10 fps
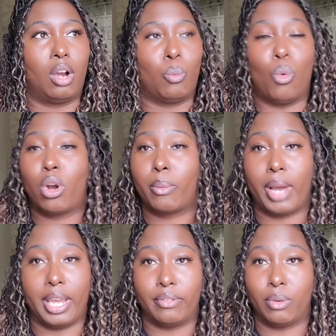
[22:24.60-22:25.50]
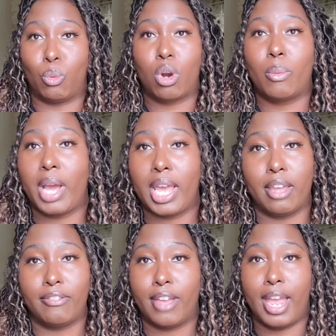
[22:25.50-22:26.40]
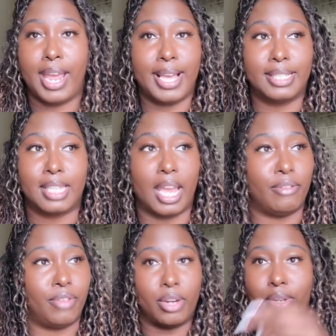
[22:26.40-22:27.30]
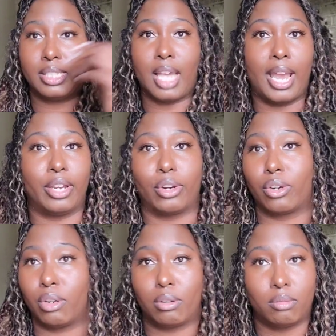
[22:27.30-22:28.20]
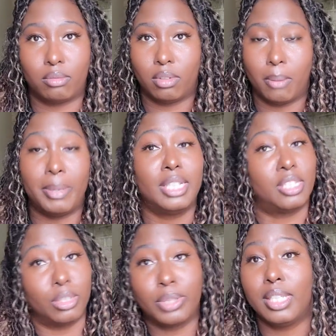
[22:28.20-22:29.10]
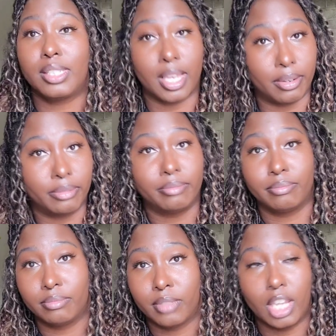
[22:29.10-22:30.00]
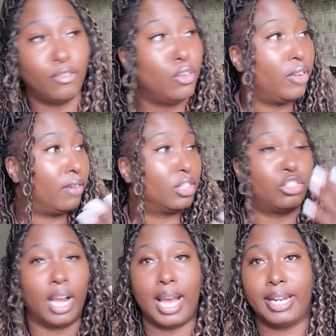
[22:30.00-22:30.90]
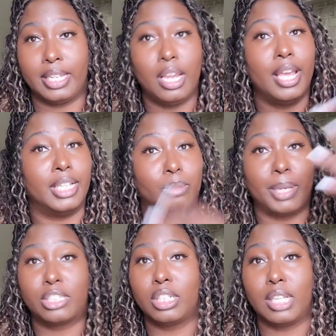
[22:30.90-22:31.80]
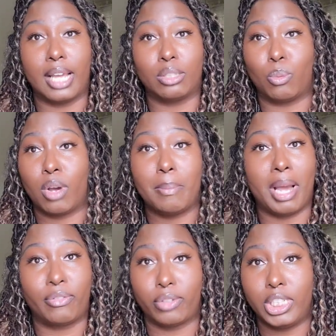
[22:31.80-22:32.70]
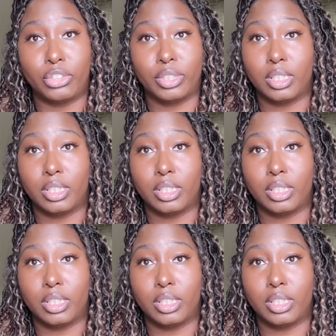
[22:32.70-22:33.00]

Water wave. Water wave has a very tight curl, but it's silky as hell. If you've ever tried it, especially like the one by Free